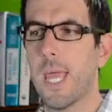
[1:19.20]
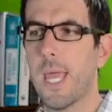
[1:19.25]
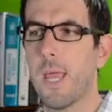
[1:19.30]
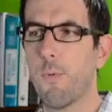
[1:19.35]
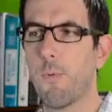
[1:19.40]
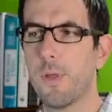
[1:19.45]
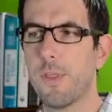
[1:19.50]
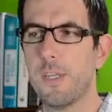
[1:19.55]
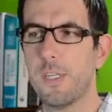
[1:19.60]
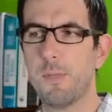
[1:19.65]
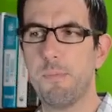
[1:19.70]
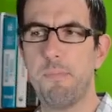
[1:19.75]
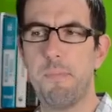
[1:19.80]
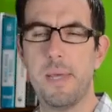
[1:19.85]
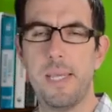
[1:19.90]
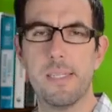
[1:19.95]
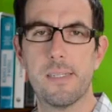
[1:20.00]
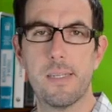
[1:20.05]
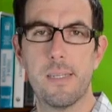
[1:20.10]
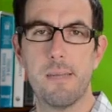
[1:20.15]
And what this
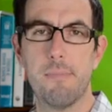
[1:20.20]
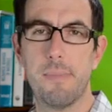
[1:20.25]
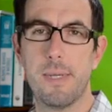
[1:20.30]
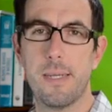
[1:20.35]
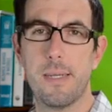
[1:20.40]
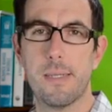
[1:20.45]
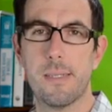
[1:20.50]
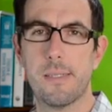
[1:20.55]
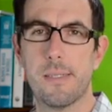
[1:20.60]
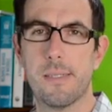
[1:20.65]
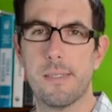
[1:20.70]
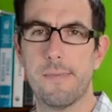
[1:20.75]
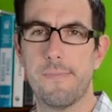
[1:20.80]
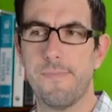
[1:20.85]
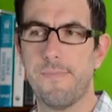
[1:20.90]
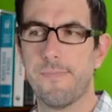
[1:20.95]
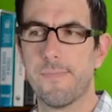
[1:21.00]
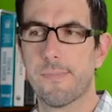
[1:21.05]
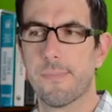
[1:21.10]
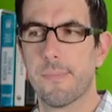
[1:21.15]
basically means
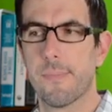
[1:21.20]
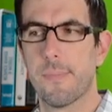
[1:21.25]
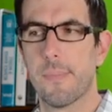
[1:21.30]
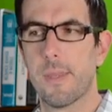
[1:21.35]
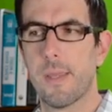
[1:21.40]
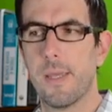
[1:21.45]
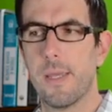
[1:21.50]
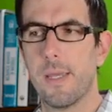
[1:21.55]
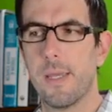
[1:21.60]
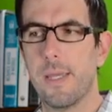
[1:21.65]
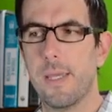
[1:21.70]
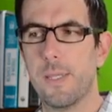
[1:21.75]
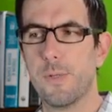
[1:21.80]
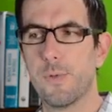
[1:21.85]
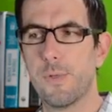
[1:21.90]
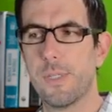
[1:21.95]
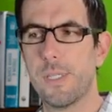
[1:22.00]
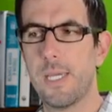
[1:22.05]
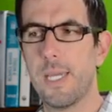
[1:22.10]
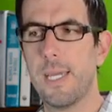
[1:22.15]
is
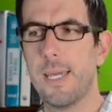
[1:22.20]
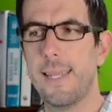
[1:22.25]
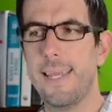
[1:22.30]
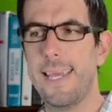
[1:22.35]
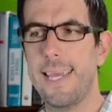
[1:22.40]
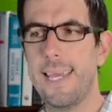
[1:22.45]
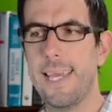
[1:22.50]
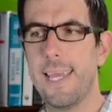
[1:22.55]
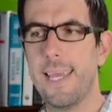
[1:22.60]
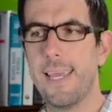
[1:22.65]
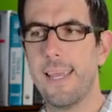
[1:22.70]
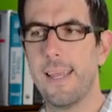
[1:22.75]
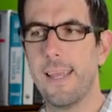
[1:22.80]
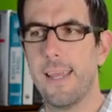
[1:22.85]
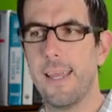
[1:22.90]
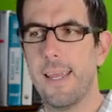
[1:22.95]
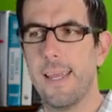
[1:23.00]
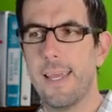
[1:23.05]
we're saying, hey,